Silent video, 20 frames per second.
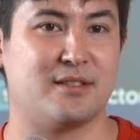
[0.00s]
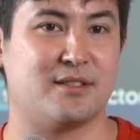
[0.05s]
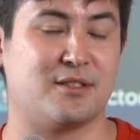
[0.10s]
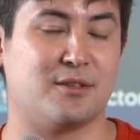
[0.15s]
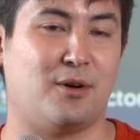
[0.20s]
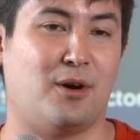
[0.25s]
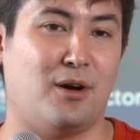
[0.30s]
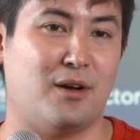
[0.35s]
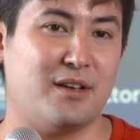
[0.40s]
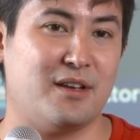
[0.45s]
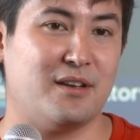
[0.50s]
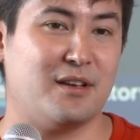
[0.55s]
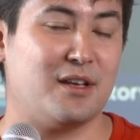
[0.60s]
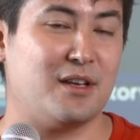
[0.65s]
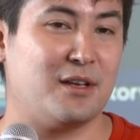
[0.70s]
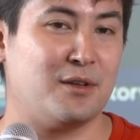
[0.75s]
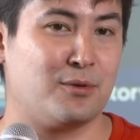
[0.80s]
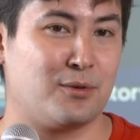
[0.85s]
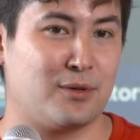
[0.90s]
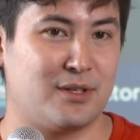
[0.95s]
So
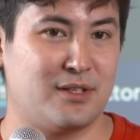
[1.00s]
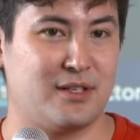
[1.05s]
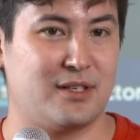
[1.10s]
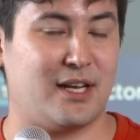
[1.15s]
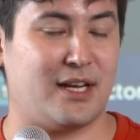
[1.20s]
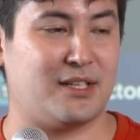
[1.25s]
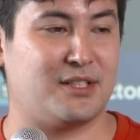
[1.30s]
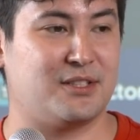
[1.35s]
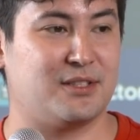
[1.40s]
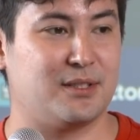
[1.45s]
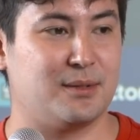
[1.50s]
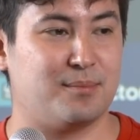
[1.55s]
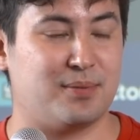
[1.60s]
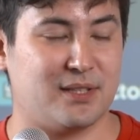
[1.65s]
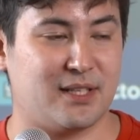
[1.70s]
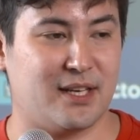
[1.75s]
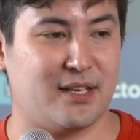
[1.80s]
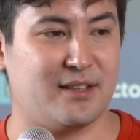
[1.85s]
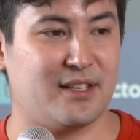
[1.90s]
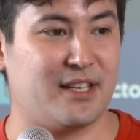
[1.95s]
in order to actually
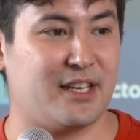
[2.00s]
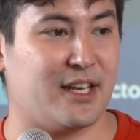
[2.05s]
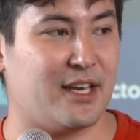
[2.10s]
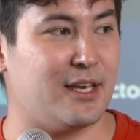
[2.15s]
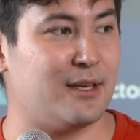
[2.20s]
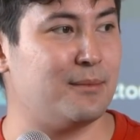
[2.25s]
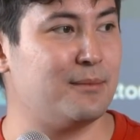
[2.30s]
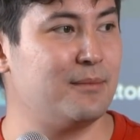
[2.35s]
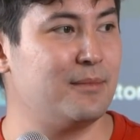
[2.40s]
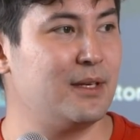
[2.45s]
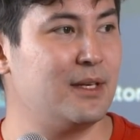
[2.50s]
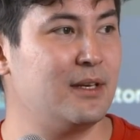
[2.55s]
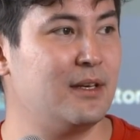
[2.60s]
play the game,